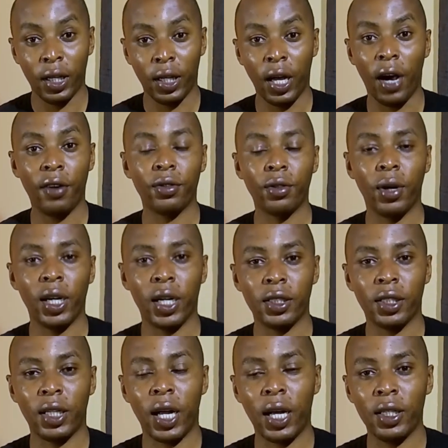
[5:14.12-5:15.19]
They have to
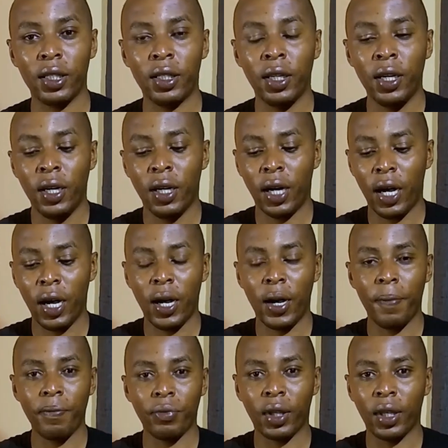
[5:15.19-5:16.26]
understand
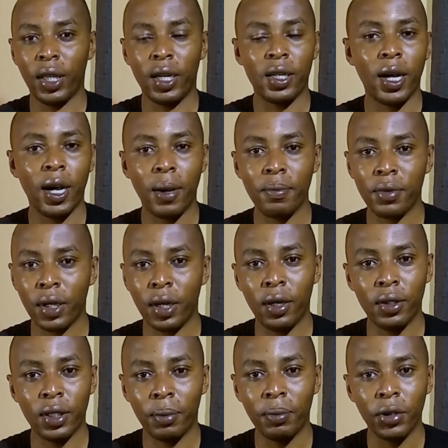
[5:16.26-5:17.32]
the terms
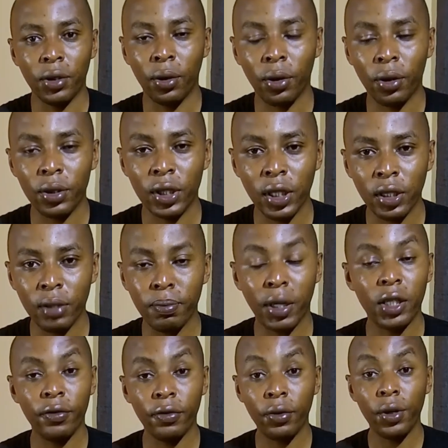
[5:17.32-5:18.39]
and terminologies.
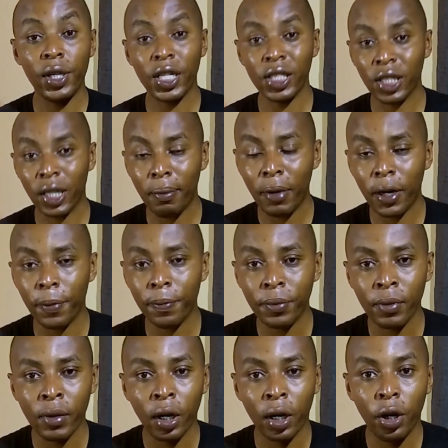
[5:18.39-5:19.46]
But if you're in a Chama,
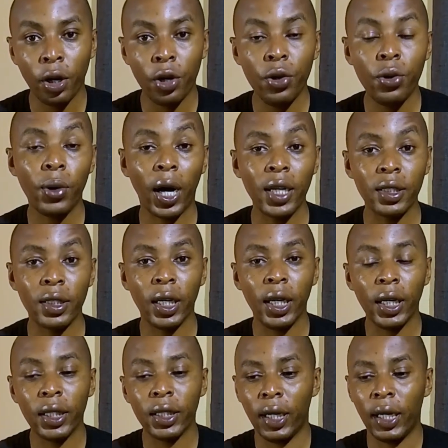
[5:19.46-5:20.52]
you can
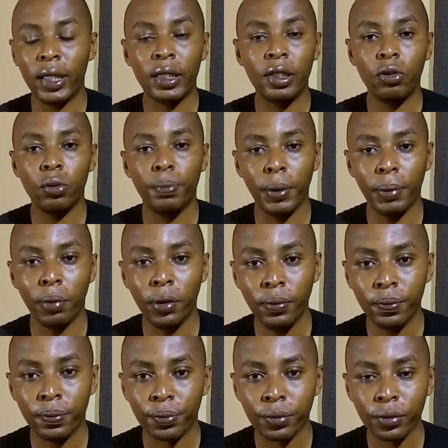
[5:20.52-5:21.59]
select like two people
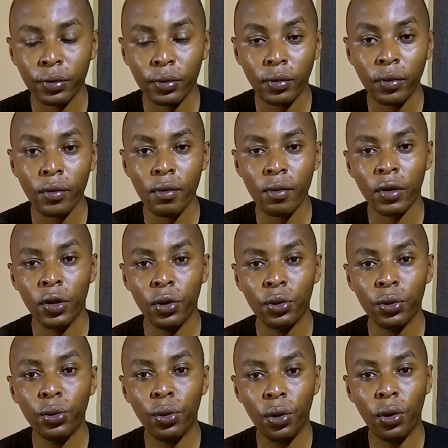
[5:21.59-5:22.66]

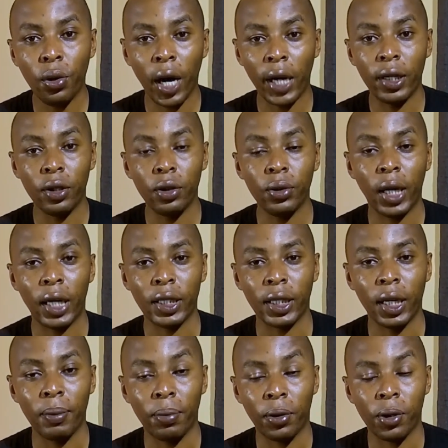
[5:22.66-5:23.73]
to go and look at an
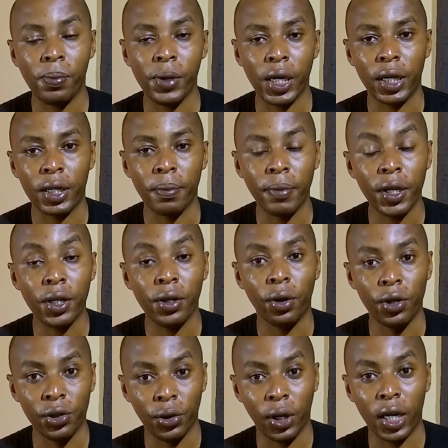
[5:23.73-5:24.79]
appropriate medical
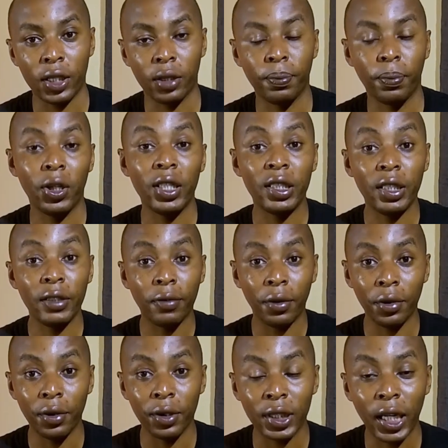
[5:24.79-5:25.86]
insurance policy for
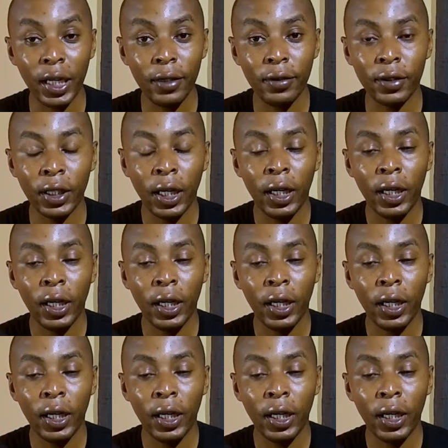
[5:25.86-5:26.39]
yourselves,